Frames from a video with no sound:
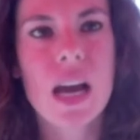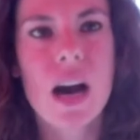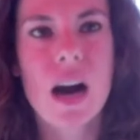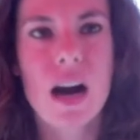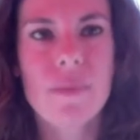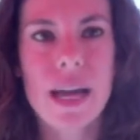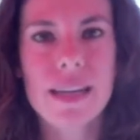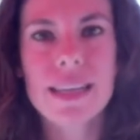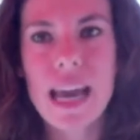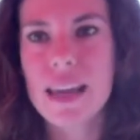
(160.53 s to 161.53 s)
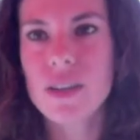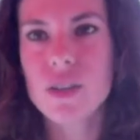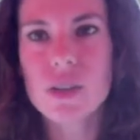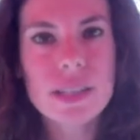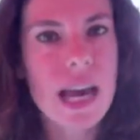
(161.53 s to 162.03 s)
Um, and again,
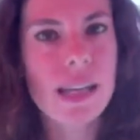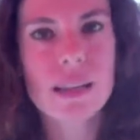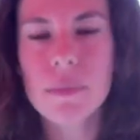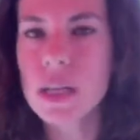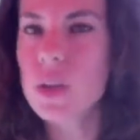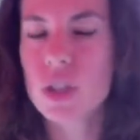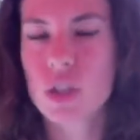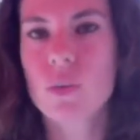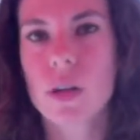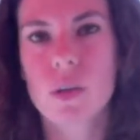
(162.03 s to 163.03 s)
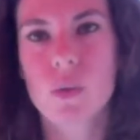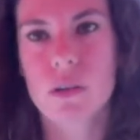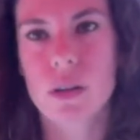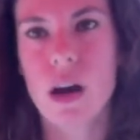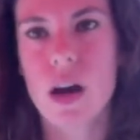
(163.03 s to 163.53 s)
you're telling me what you want to
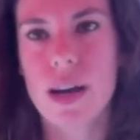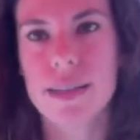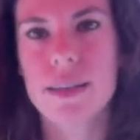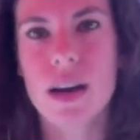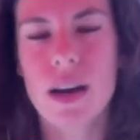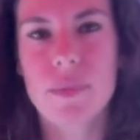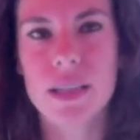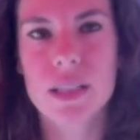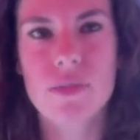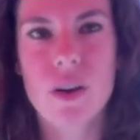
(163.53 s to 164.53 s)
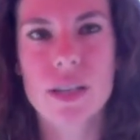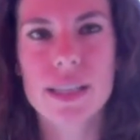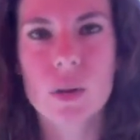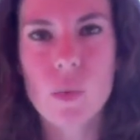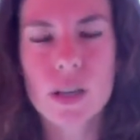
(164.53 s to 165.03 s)
work on um, as far as
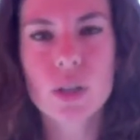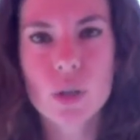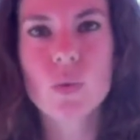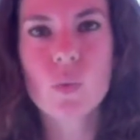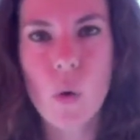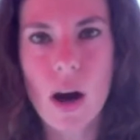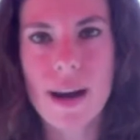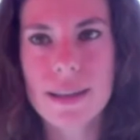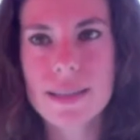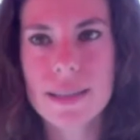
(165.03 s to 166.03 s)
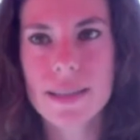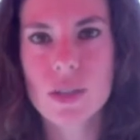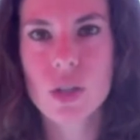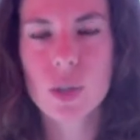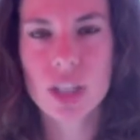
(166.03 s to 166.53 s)
like what you want
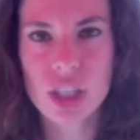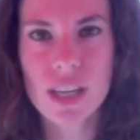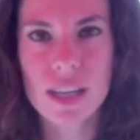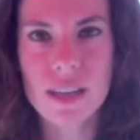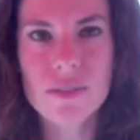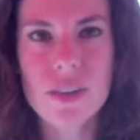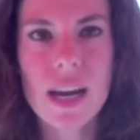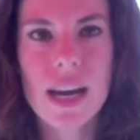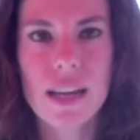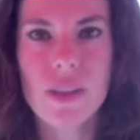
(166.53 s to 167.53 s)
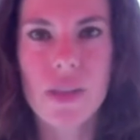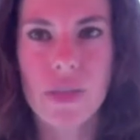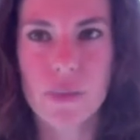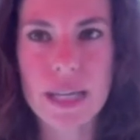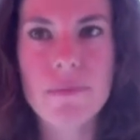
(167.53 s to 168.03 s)
to achieve in the
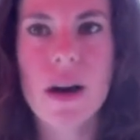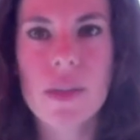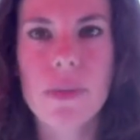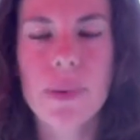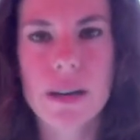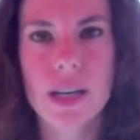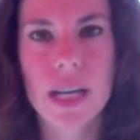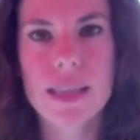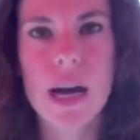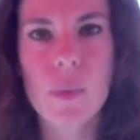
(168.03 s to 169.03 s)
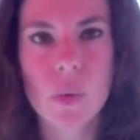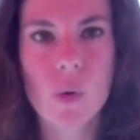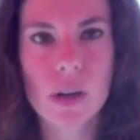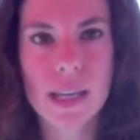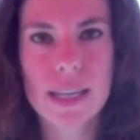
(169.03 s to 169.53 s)
three month period that we're
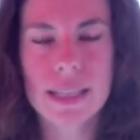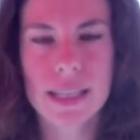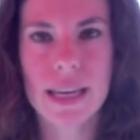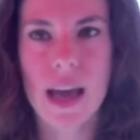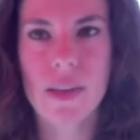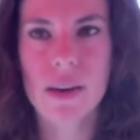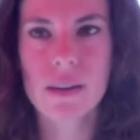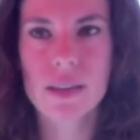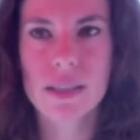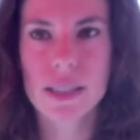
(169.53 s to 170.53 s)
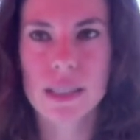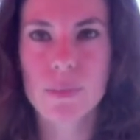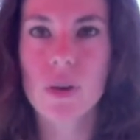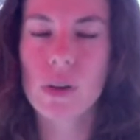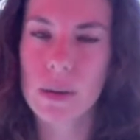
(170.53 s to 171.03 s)
working together because this
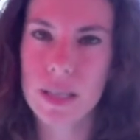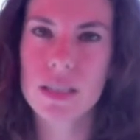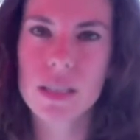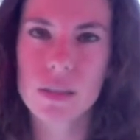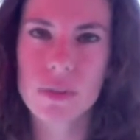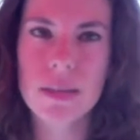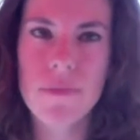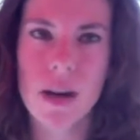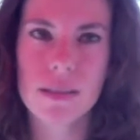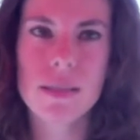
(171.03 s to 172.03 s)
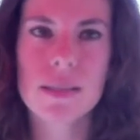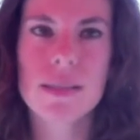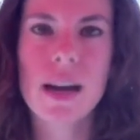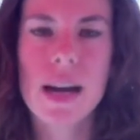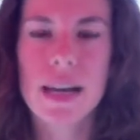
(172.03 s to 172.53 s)
program is three
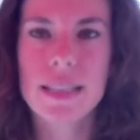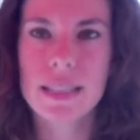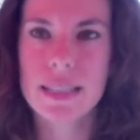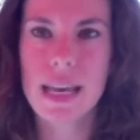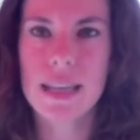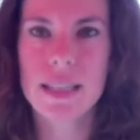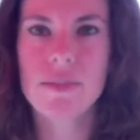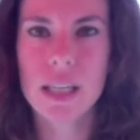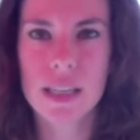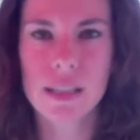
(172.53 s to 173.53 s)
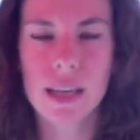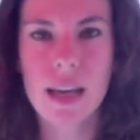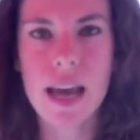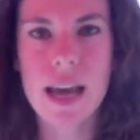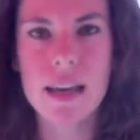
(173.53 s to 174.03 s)
months. It's intensive
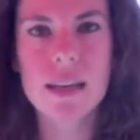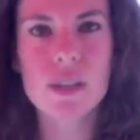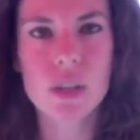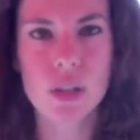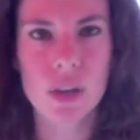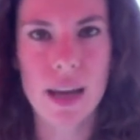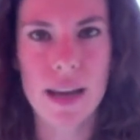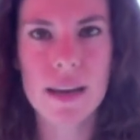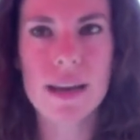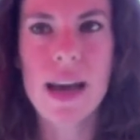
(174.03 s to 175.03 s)
healing and learning.